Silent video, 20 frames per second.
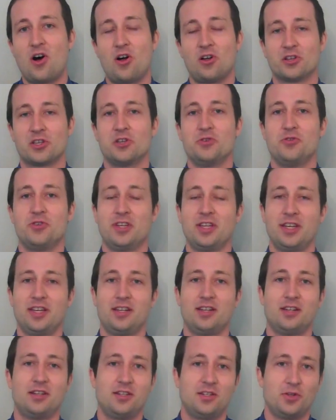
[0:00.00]
all you
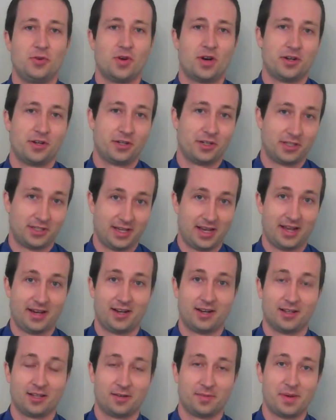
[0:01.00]
need to understand
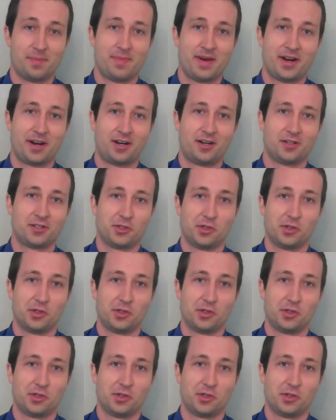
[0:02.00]
it a little bit better.